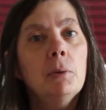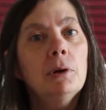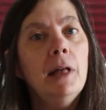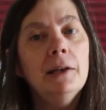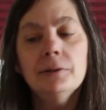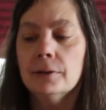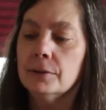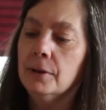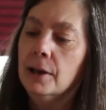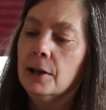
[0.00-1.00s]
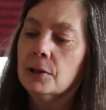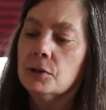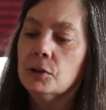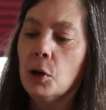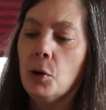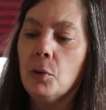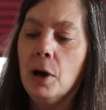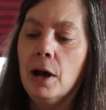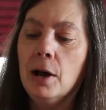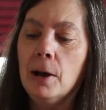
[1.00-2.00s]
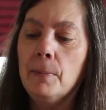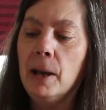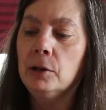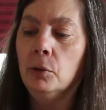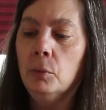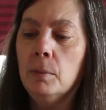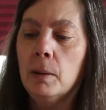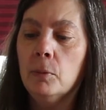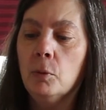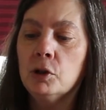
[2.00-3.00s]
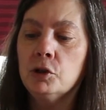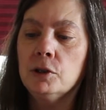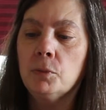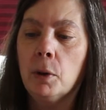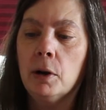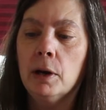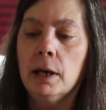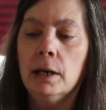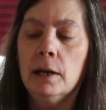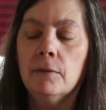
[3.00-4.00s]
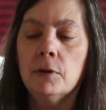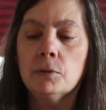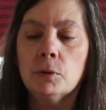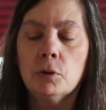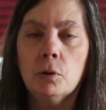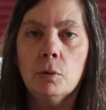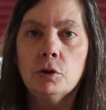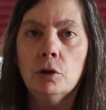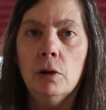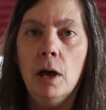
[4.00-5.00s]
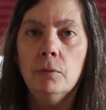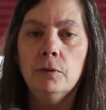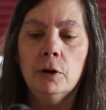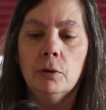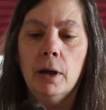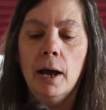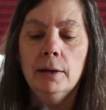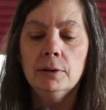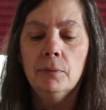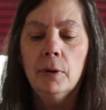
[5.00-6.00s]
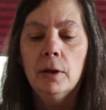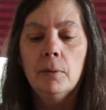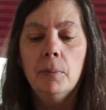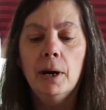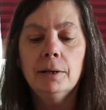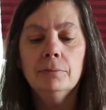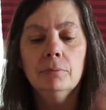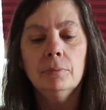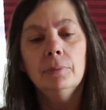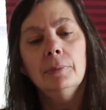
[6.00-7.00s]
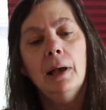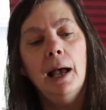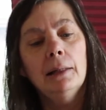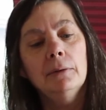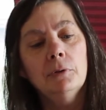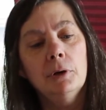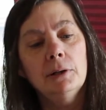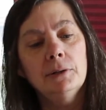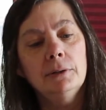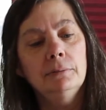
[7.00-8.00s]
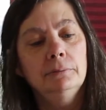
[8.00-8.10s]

wear glasses. So I don't remember what she's wearing, if this was her original outfit or not, but I love Chris.